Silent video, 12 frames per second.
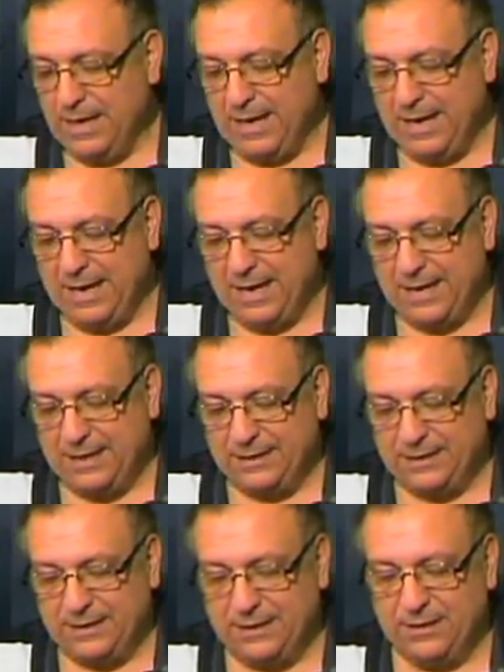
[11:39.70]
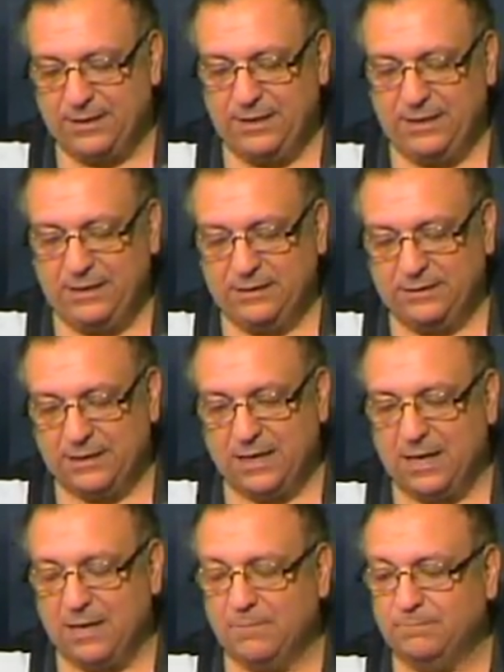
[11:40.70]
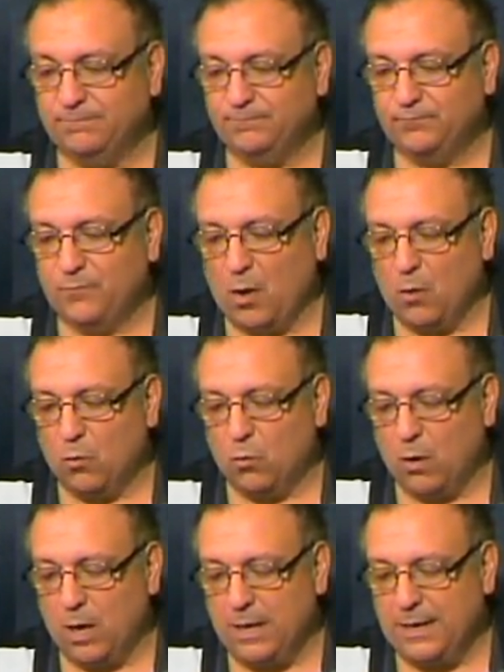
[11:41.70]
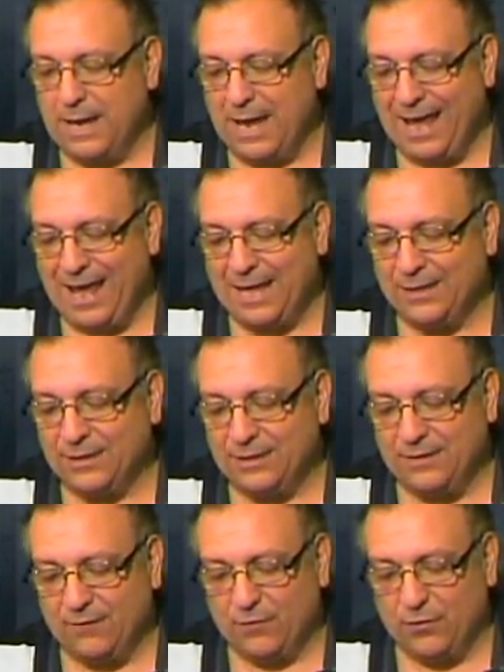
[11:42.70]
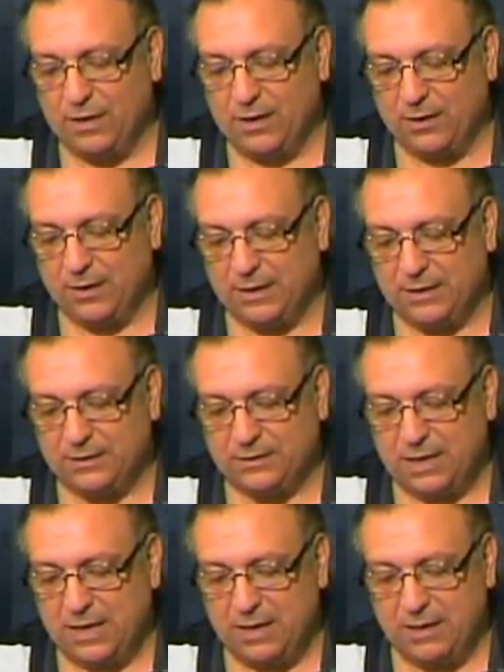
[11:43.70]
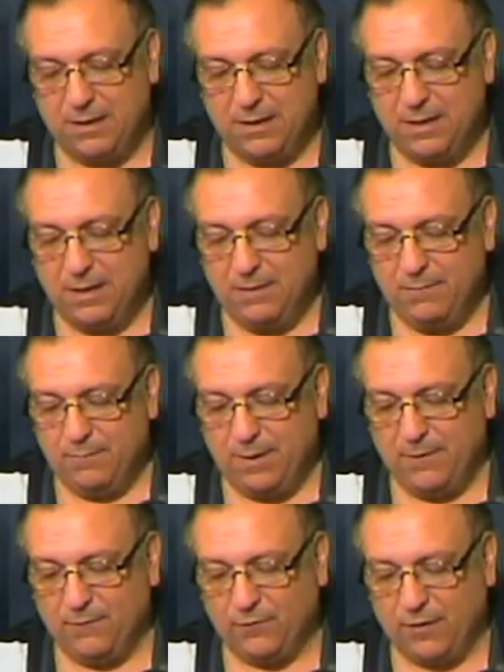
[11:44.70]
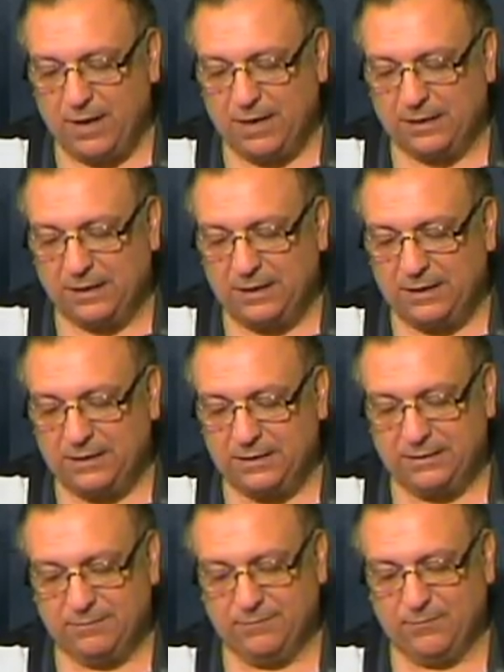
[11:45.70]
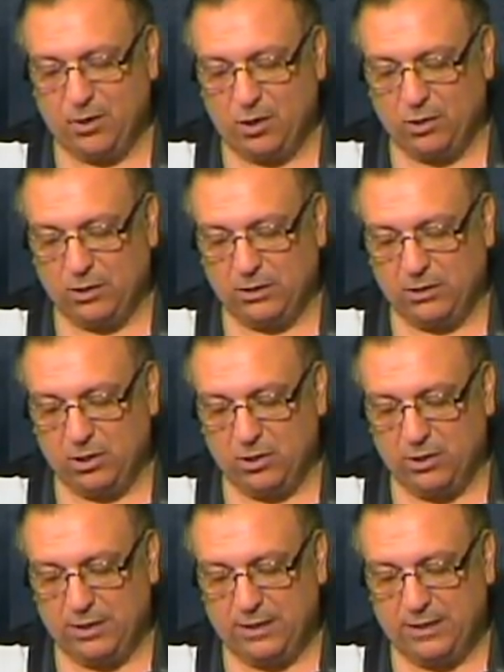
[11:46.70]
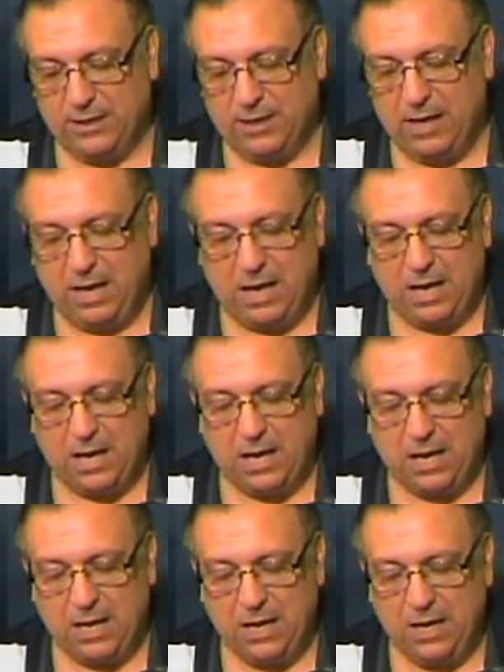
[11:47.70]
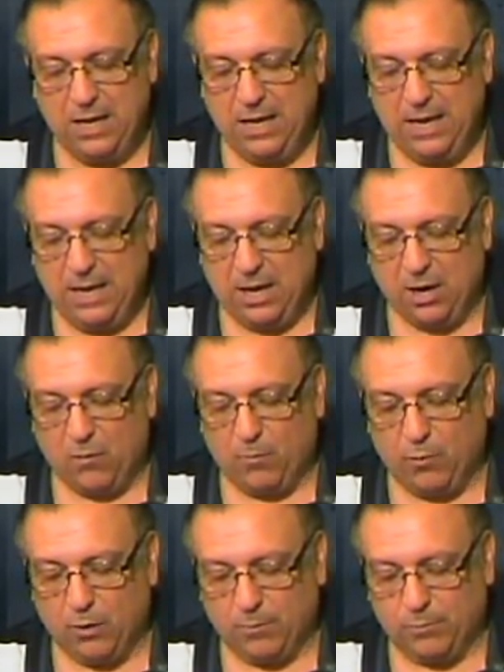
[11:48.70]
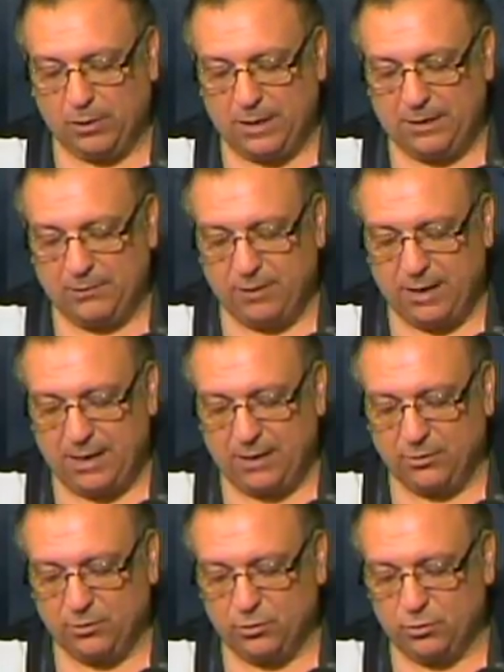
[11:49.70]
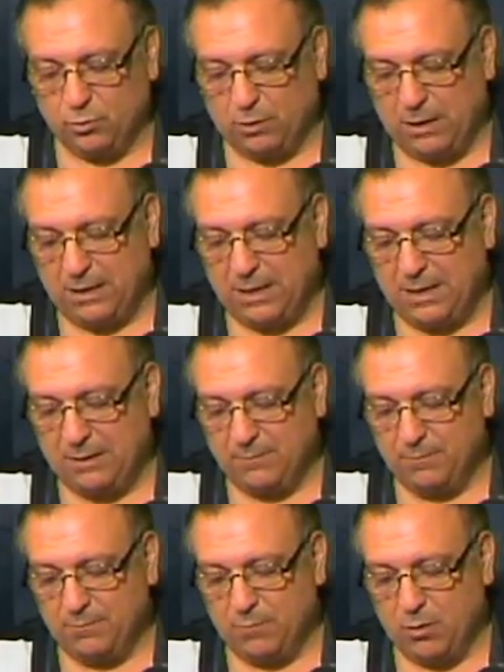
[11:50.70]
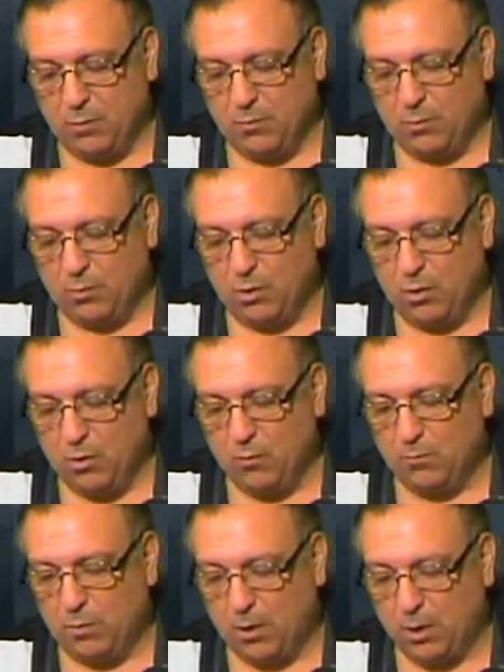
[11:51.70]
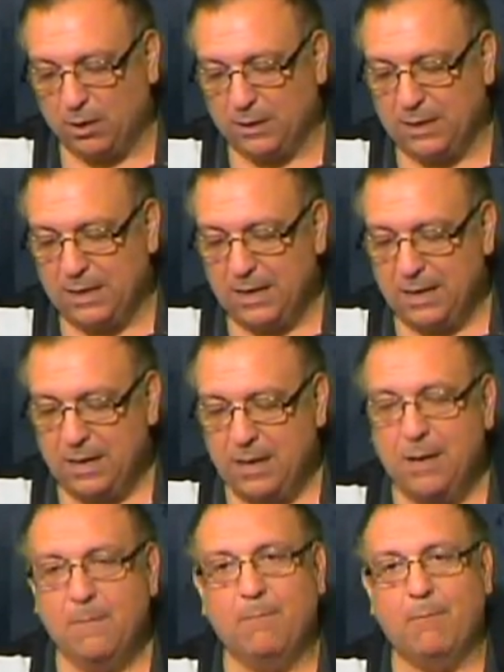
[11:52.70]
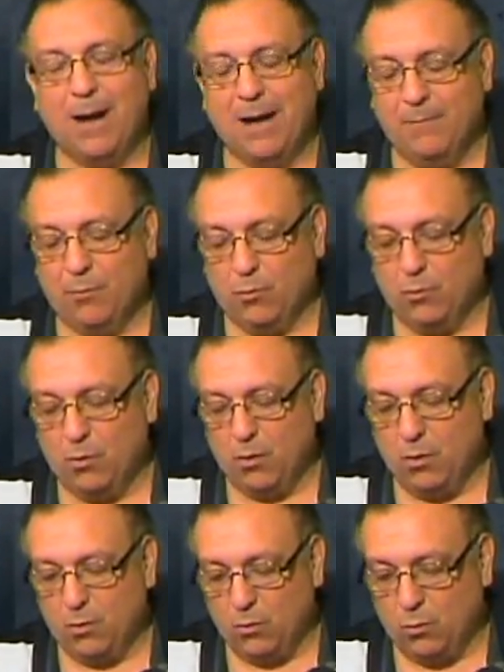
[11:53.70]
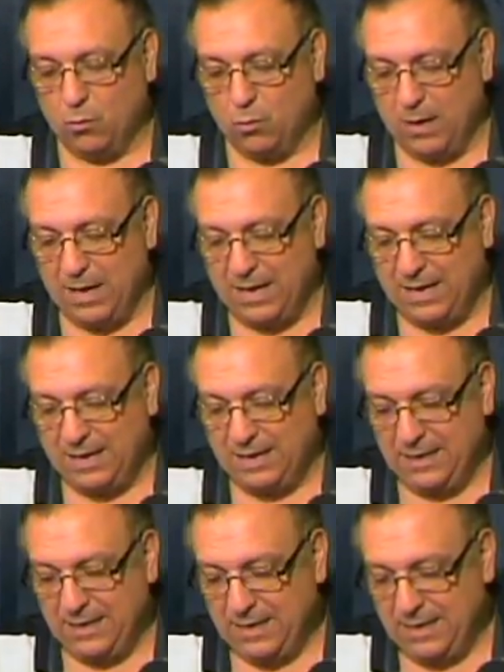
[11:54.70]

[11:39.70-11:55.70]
and these um, run at the different areas uh, Ben Franklin, Early Learning, uh, Ellport Playground, Twilight Mobile Home Park, Bible Way,